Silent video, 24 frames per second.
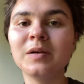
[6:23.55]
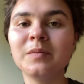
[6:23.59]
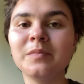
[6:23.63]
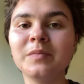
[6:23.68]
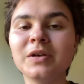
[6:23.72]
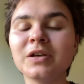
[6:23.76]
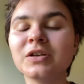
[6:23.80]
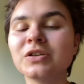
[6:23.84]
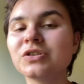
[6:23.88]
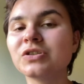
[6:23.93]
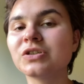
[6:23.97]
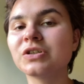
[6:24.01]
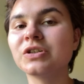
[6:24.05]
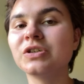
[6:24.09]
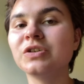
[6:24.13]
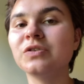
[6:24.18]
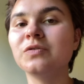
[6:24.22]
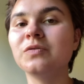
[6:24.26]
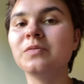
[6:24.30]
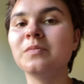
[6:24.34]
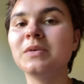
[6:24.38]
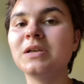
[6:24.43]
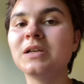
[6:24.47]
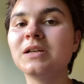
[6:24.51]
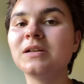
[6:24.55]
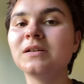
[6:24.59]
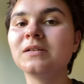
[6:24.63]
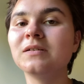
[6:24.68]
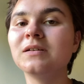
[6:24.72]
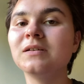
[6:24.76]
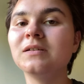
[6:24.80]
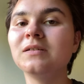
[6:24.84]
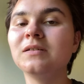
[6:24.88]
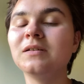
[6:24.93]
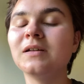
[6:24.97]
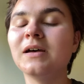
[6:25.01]
make sure you
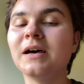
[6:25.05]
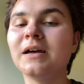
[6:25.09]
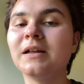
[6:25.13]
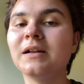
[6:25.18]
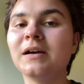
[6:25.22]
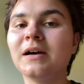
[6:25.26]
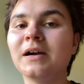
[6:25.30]
immediately let